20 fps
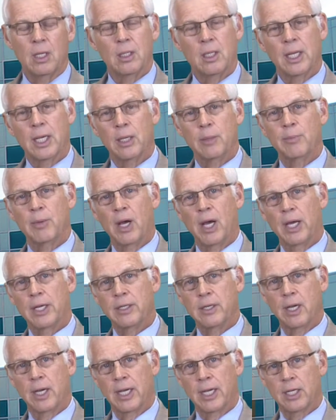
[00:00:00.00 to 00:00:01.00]
led
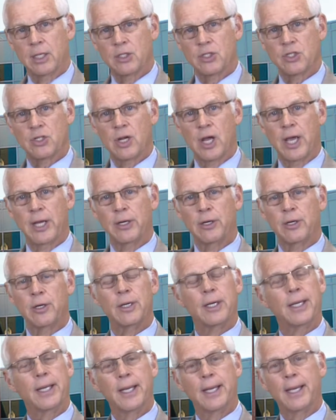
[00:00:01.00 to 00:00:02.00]
by Diane
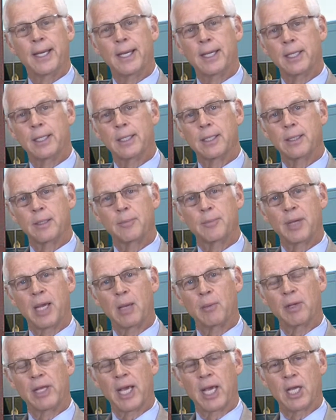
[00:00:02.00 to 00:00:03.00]
Snyder and uh,
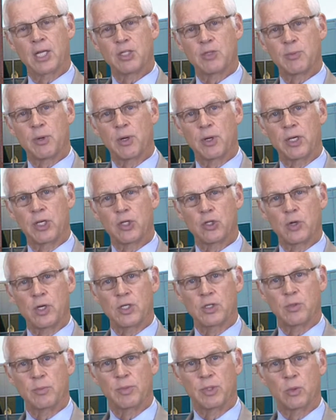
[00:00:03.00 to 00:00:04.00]
Pamela Ansboury and
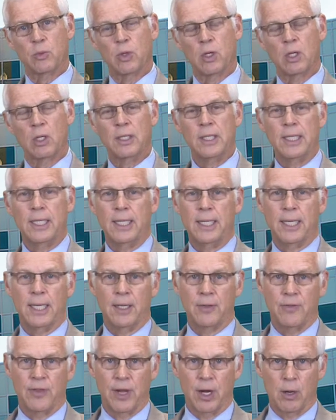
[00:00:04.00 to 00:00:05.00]
Tracy Bidwell
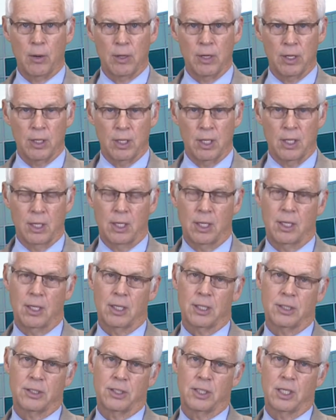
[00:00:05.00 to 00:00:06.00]
and their
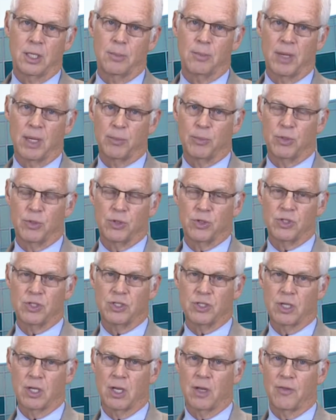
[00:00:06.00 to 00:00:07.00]
uh, team
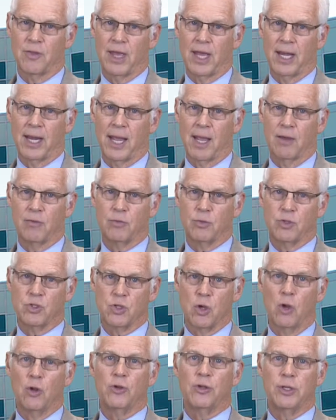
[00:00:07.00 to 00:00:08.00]
members uh, that have
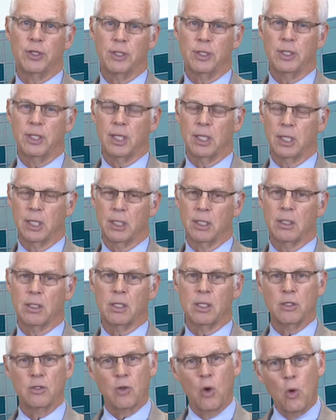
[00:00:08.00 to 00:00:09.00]
resulted
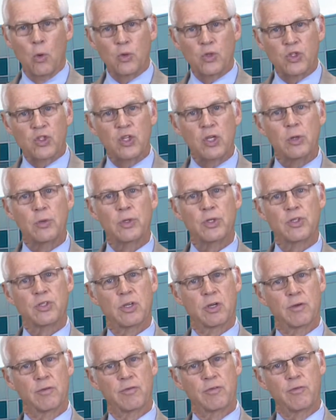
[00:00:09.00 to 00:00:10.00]
in a whole
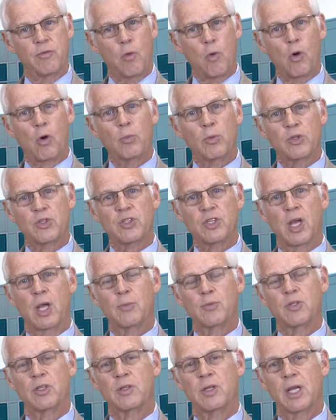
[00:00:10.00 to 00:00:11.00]
series of formal
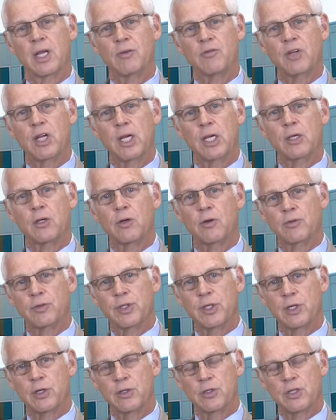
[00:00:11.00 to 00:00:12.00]
steps that they have taken
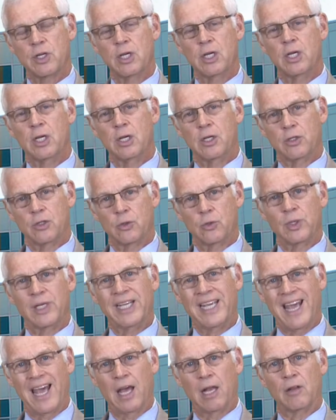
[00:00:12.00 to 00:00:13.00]
over the years to
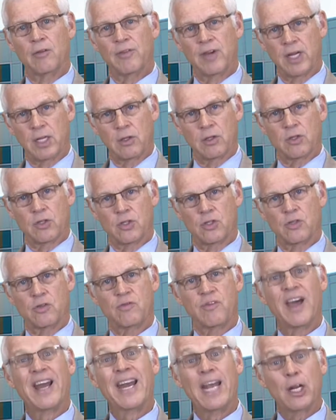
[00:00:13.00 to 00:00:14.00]
really elevate the
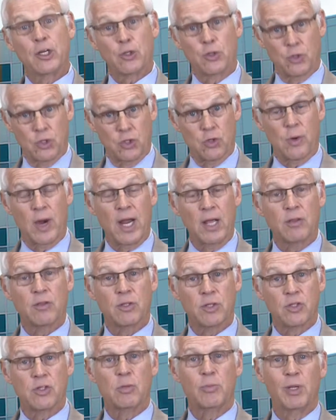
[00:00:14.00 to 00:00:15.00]
financial
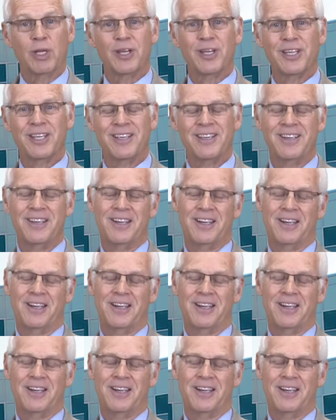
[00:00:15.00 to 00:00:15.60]
strength and stability